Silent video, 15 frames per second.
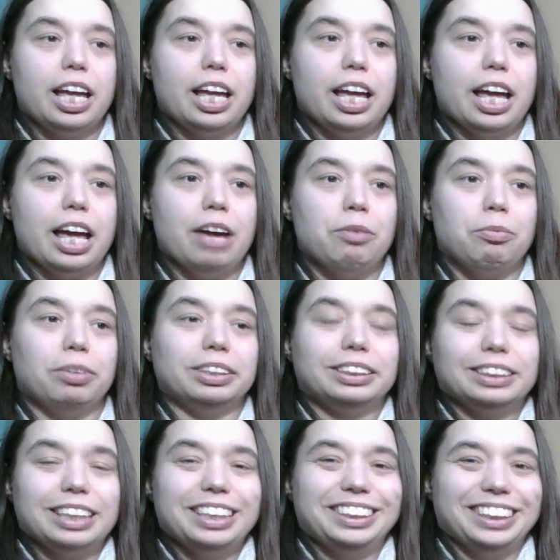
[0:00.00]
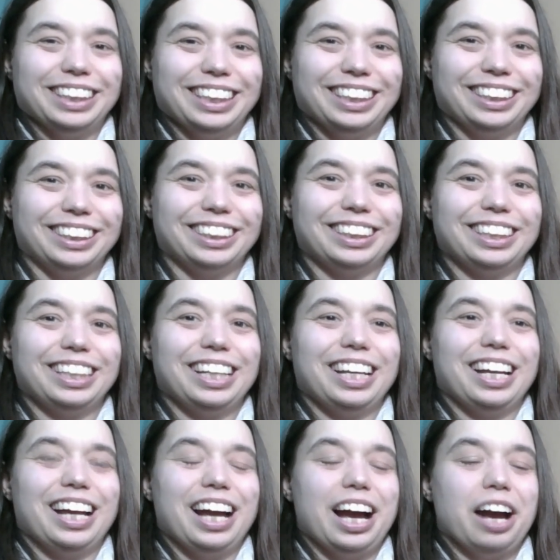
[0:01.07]
And once I did,
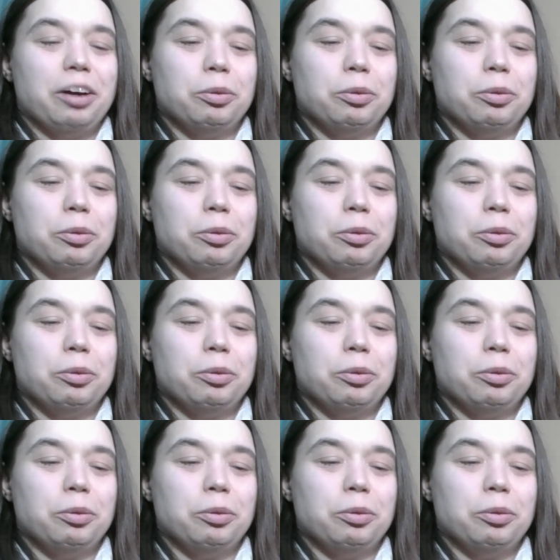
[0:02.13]
I